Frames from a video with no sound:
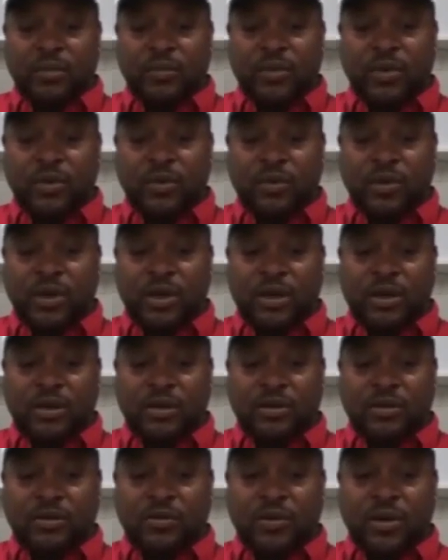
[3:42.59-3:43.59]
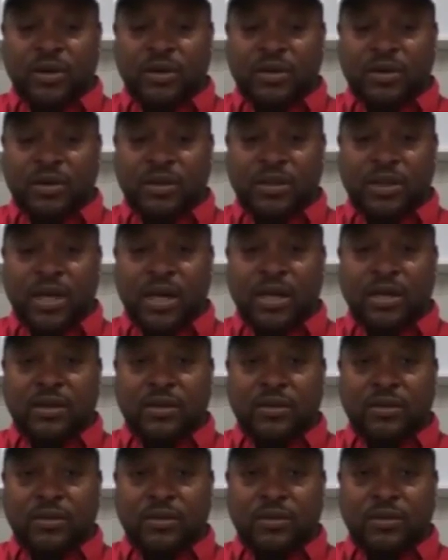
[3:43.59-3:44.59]
to a construction site
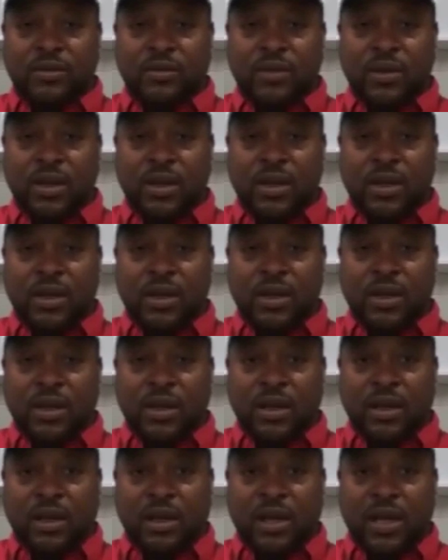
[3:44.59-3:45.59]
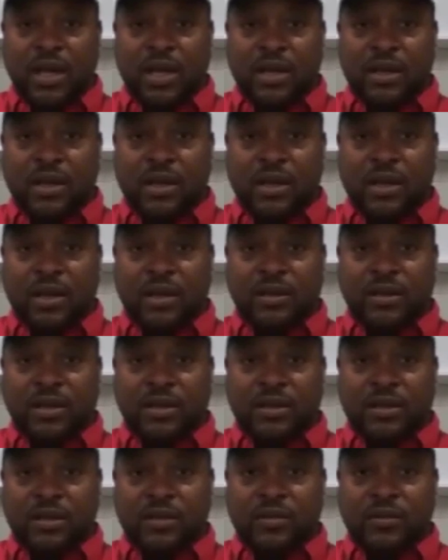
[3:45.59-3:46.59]
to let the
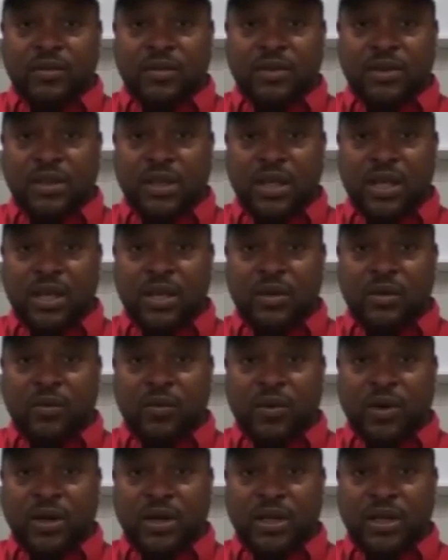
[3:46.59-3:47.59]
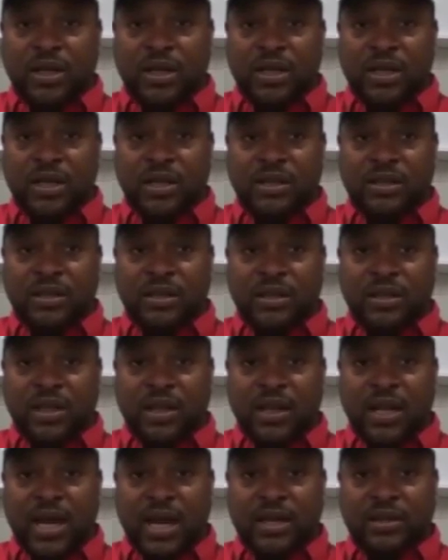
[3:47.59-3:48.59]
students see what it is
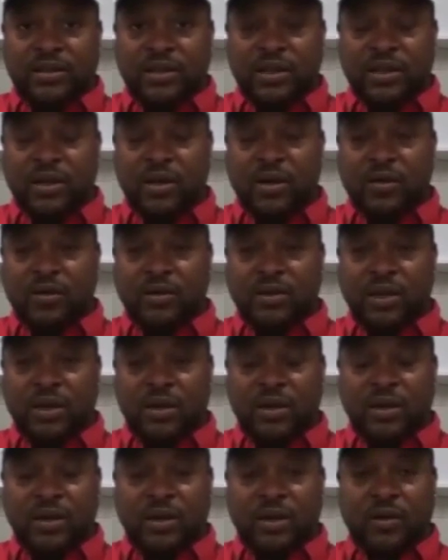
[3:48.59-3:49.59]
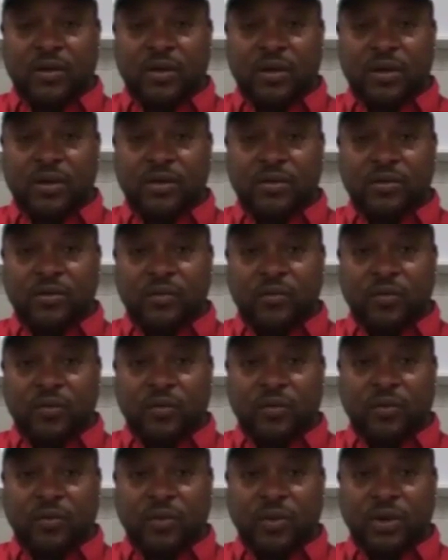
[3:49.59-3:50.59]
that actually goes on
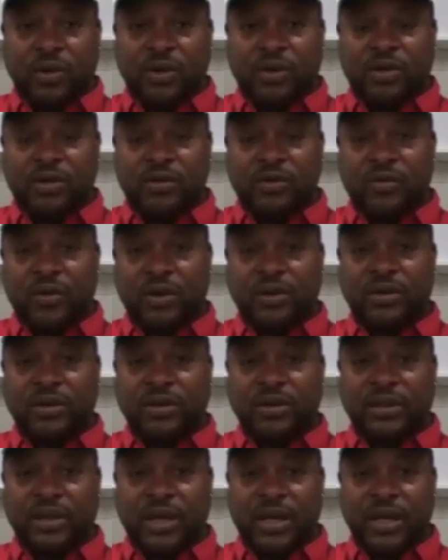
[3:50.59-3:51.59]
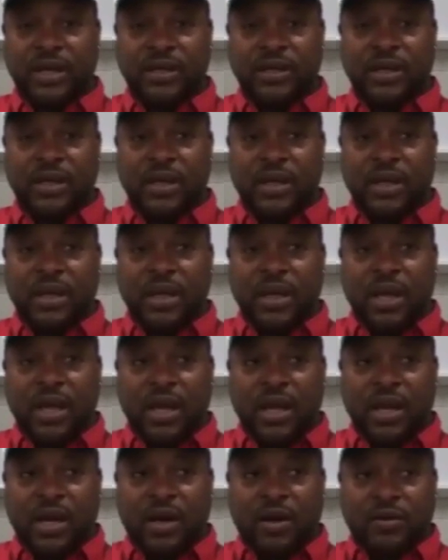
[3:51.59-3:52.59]
a real construction site.
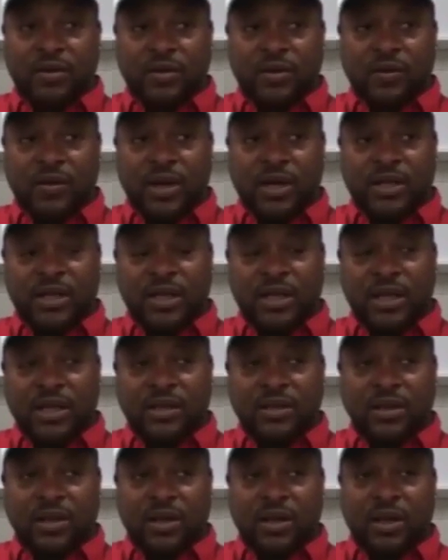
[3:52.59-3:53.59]
And also I teach